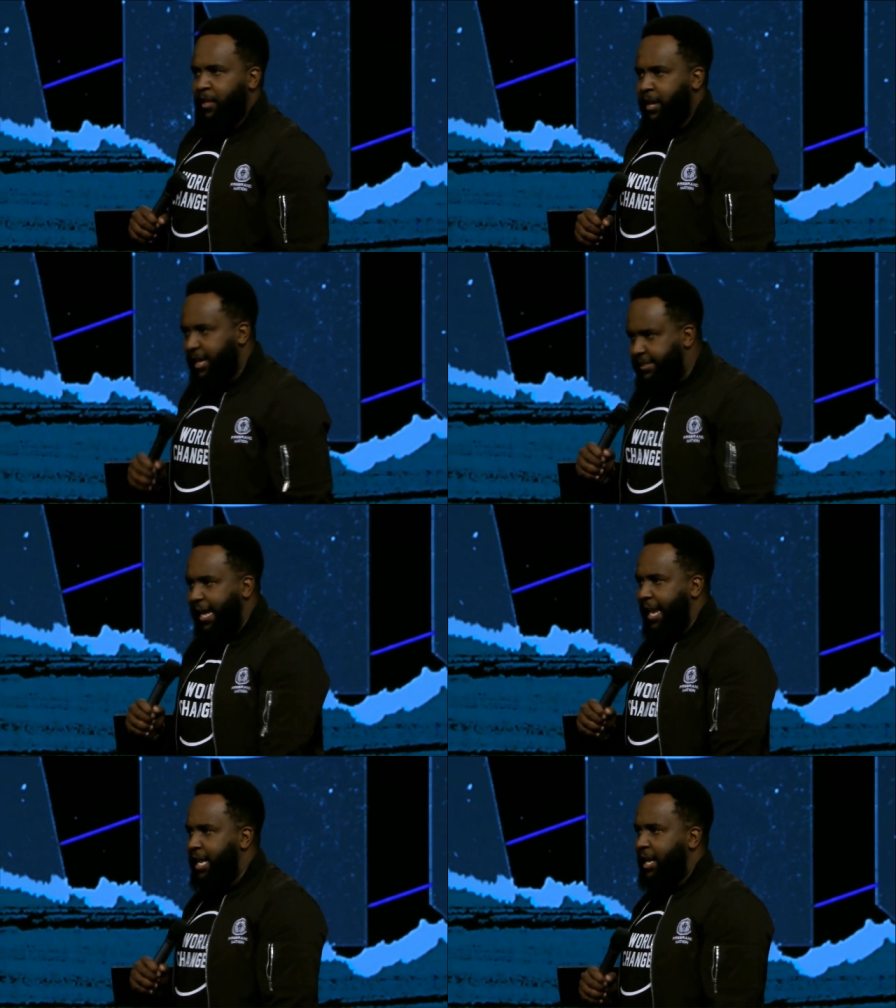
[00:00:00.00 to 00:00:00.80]
He
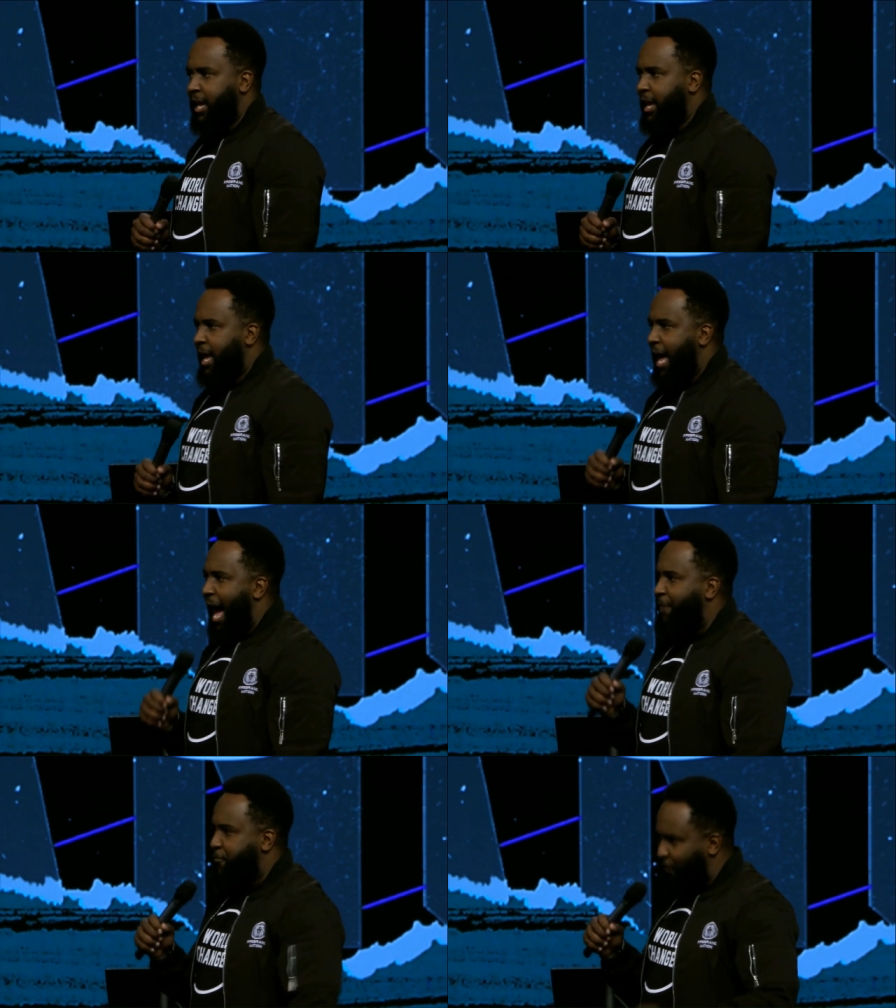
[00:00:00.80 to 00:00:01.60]
said,
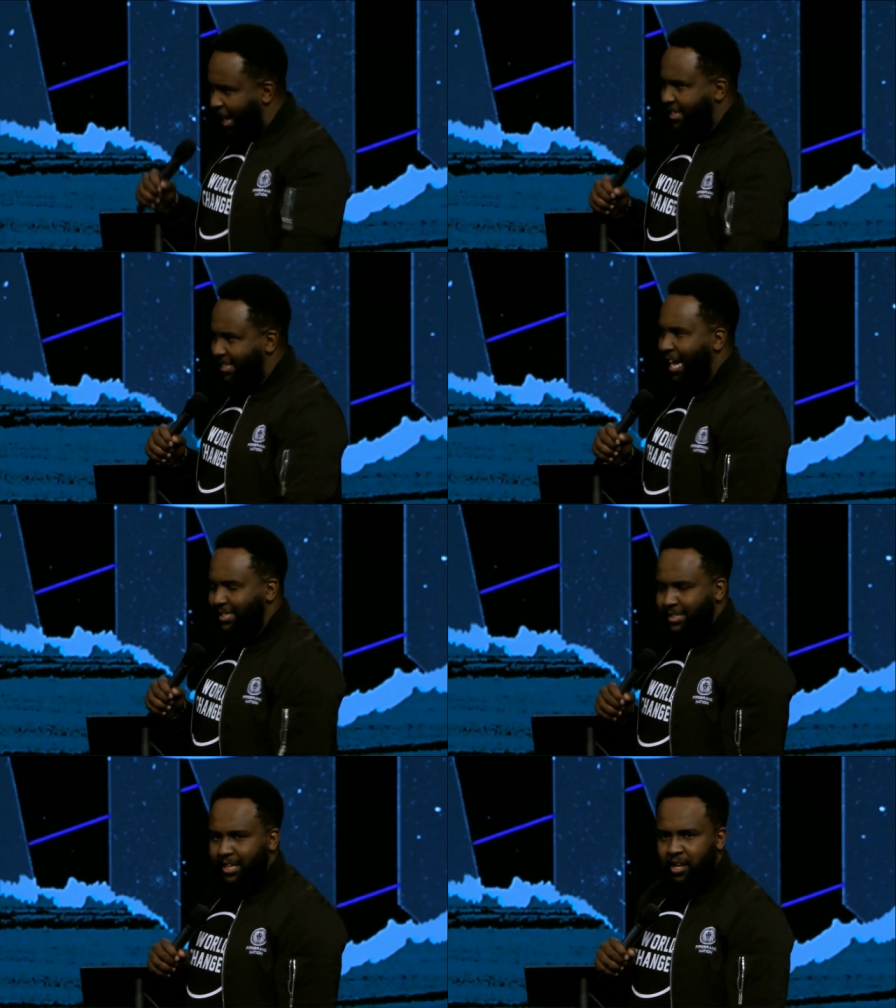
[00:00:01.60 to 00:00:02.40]

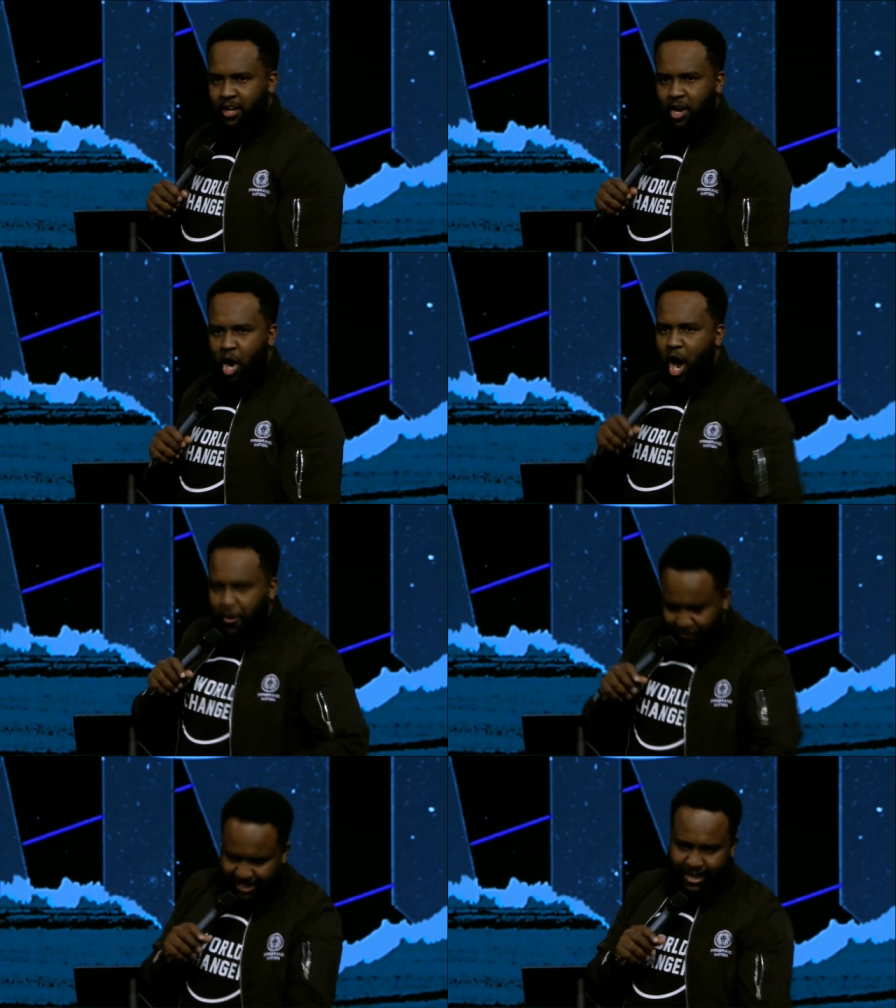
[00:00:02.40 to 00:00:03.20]
Afflictions
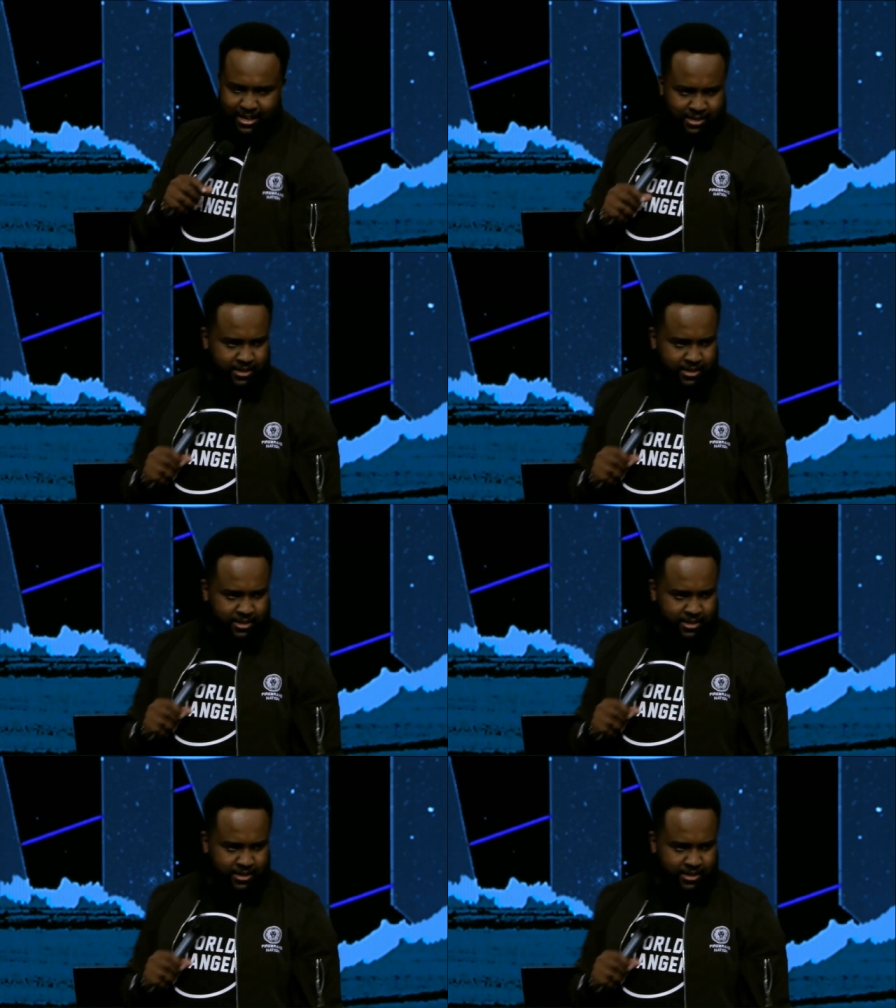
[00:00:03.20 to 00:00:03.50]
often.